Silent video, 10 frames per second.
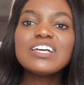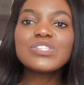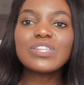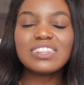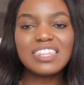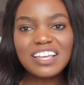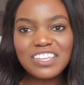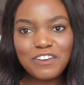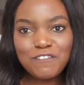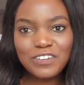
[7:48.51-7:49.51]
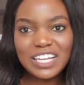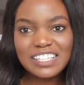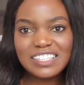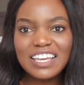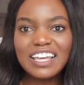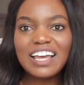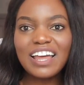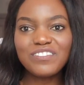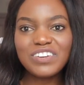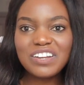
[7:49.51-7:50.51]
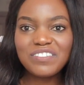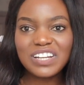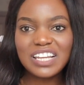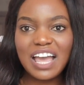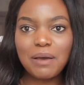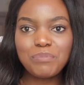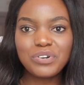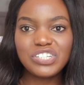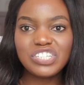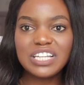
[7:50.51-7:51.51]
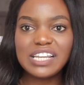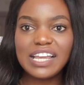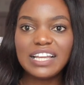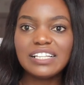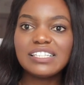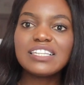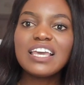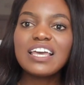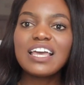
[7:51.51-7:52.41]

So thank you for listening. I really, really appreciate.